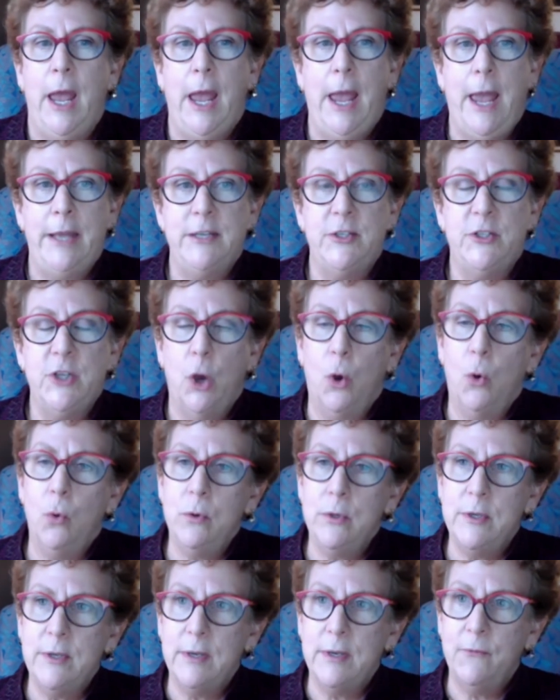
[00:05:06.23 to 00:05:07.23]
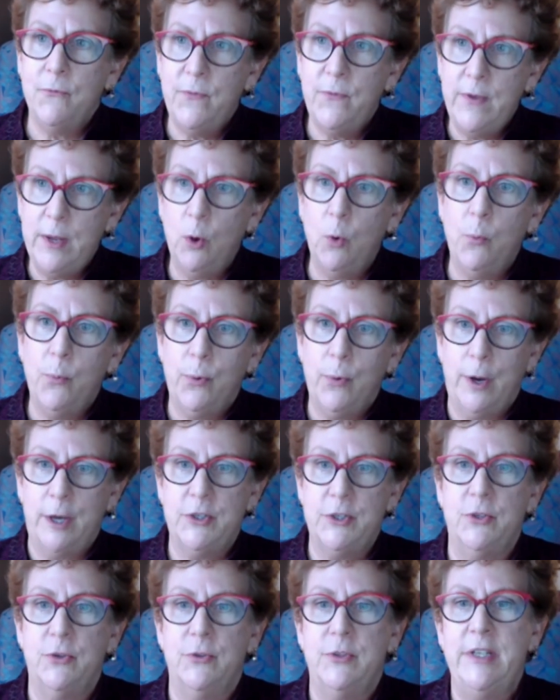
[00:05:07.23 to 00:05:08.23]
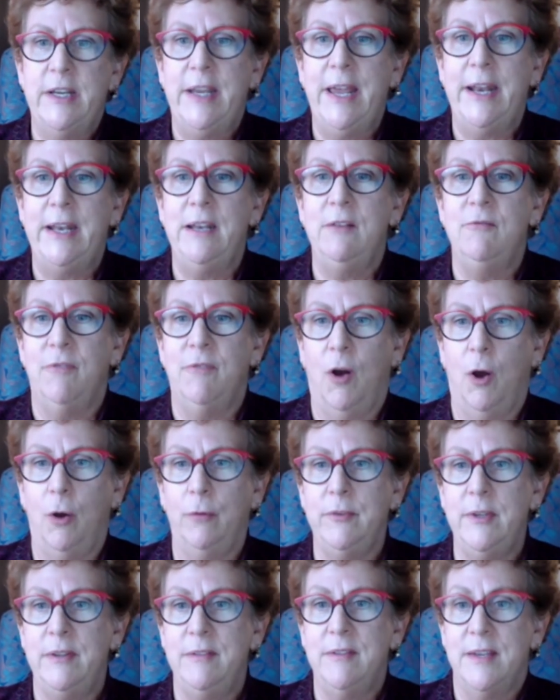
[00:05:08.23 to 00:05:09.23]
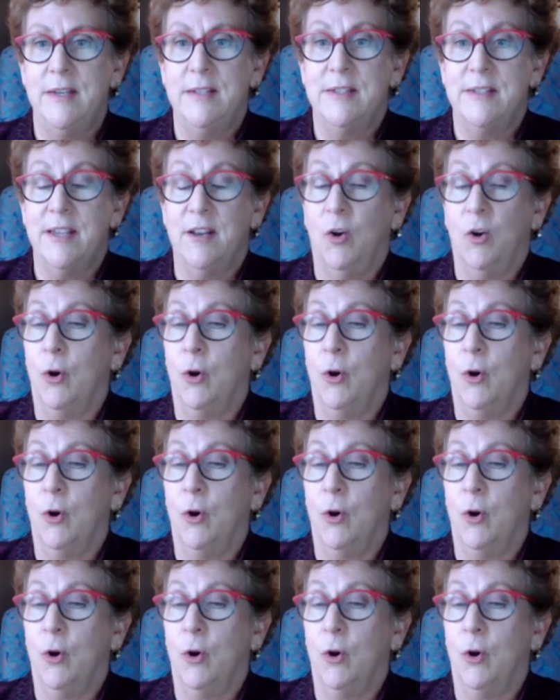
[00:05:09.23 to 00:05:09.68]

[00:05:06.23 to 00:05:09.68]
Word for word: And don't feel pressured to get involved in things that